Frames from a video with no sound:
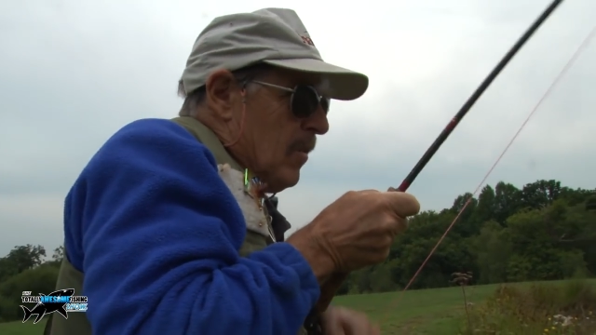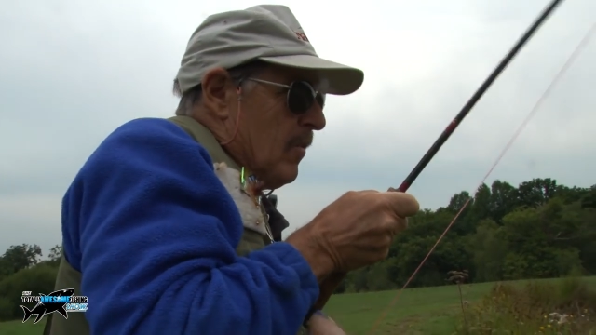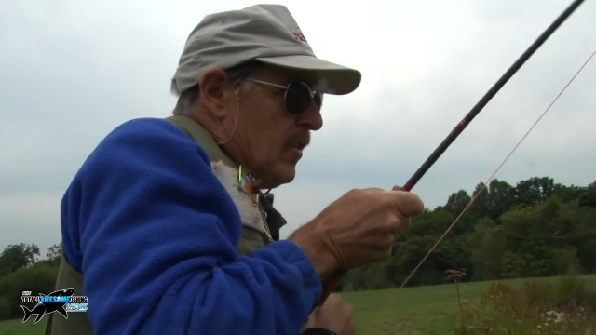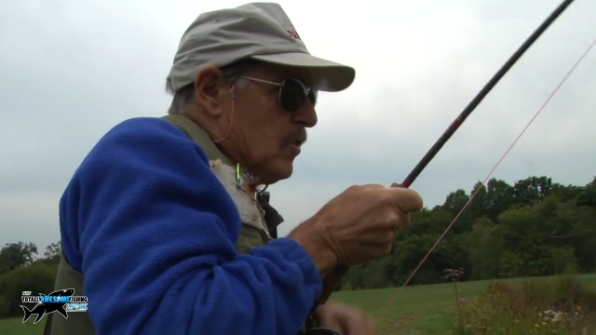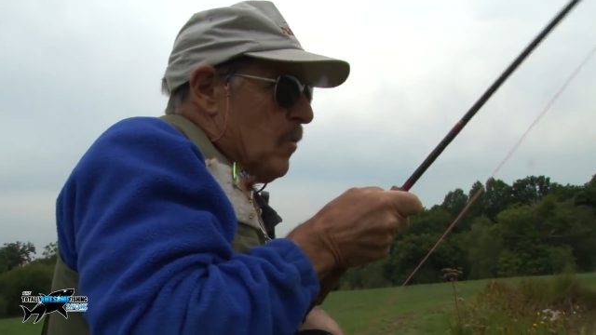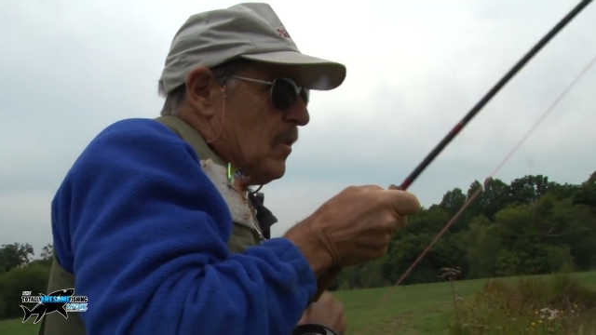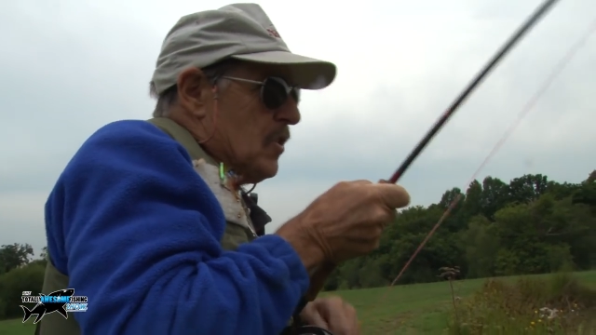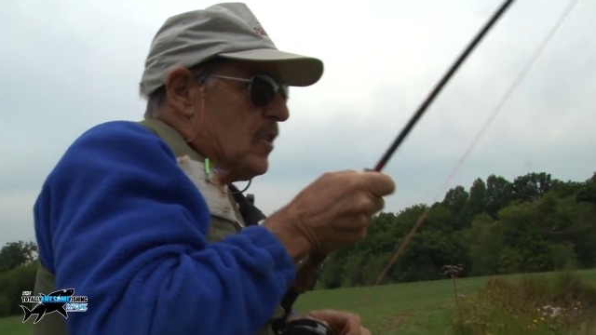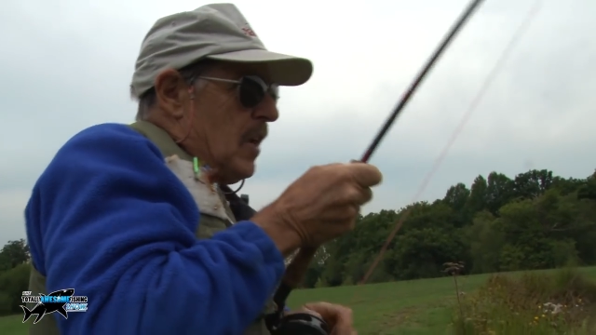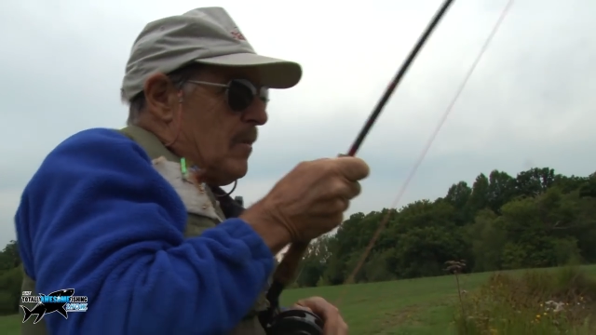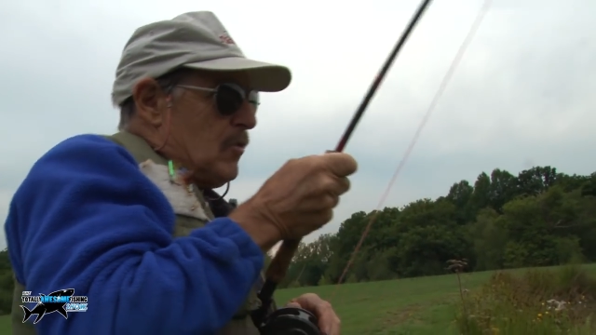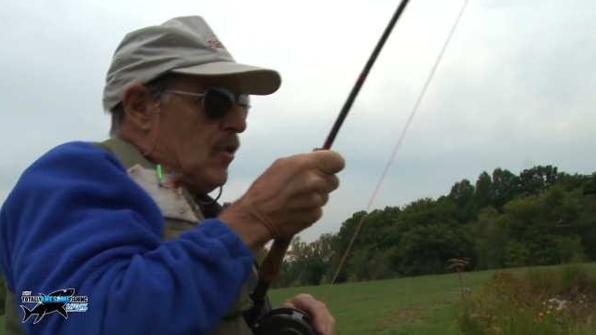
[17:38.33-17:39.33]
I think this one's the
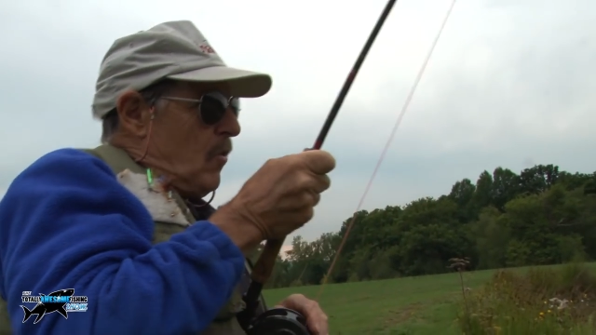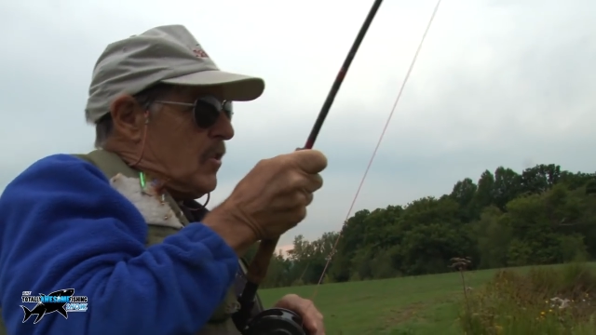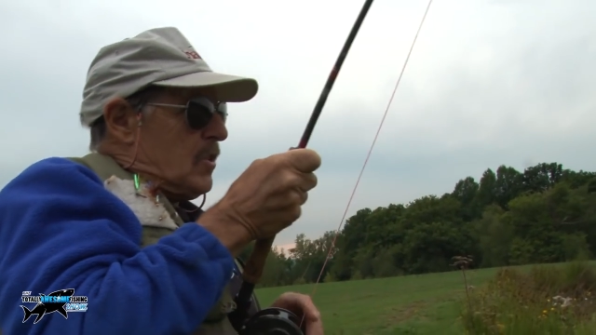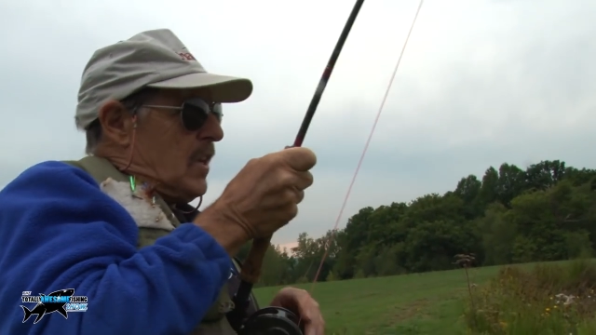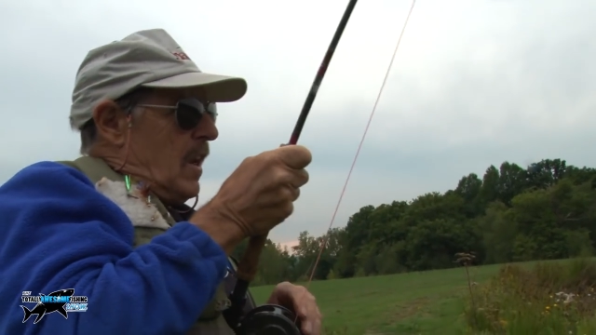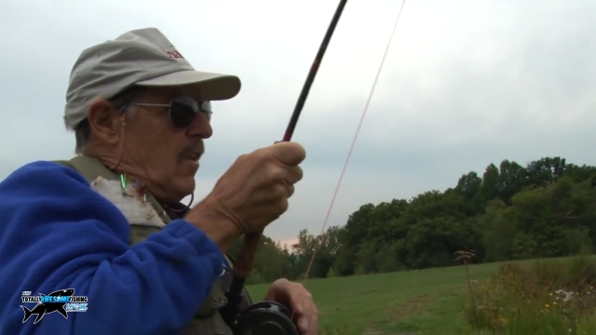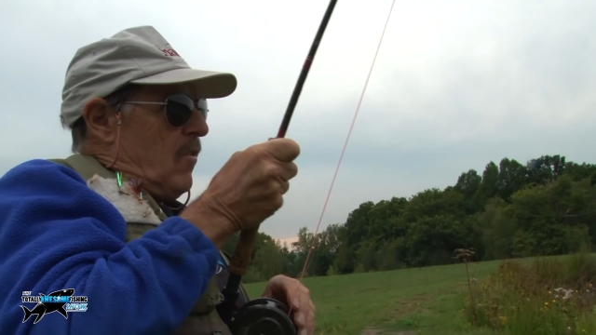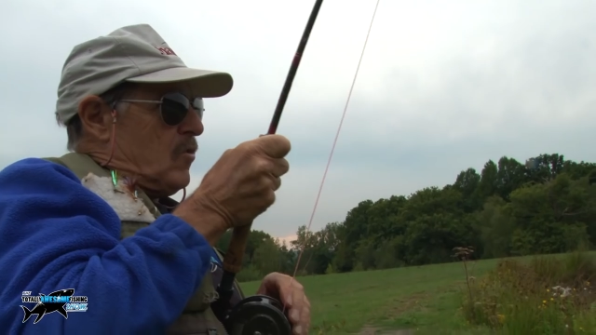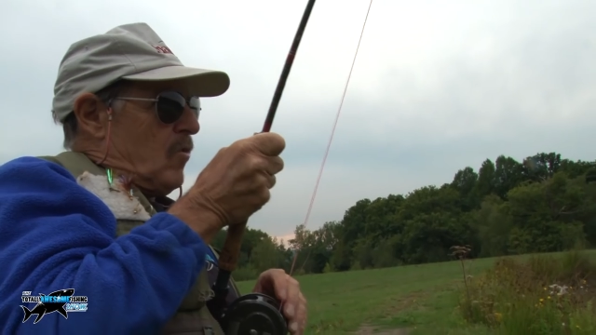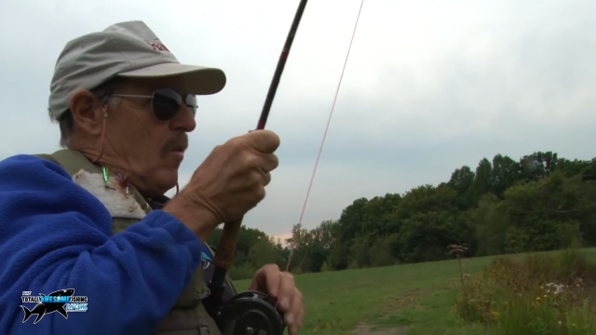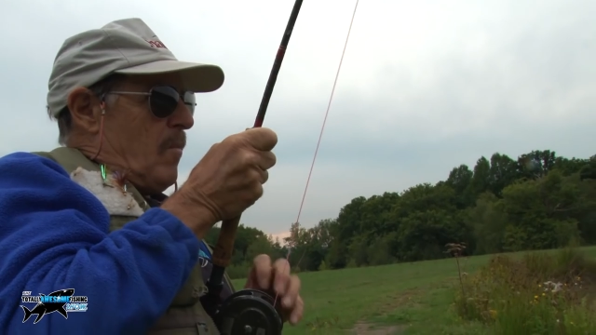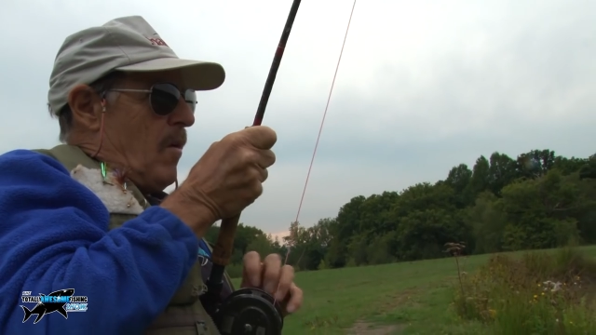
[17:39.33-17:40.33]
same size as that
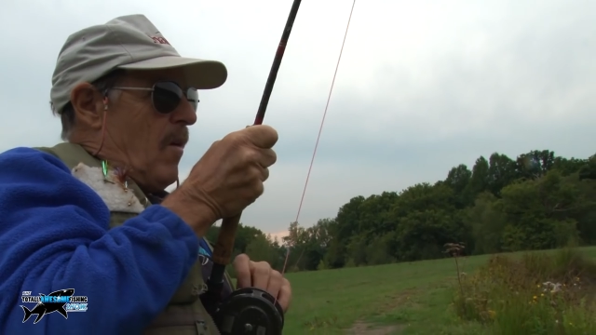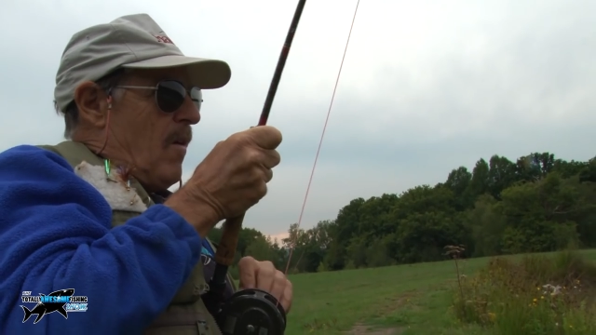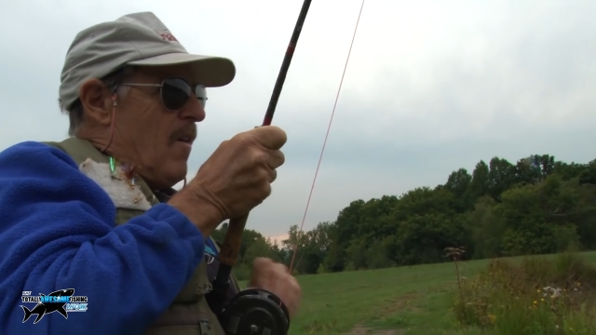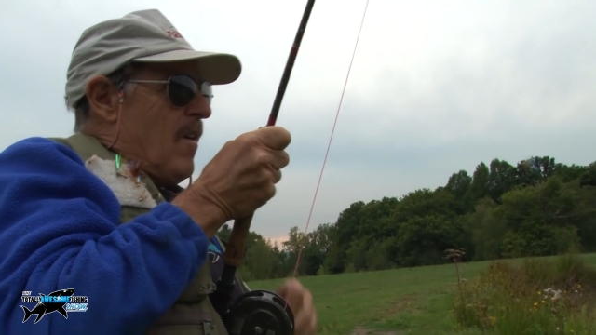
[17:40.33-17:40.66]
last one, but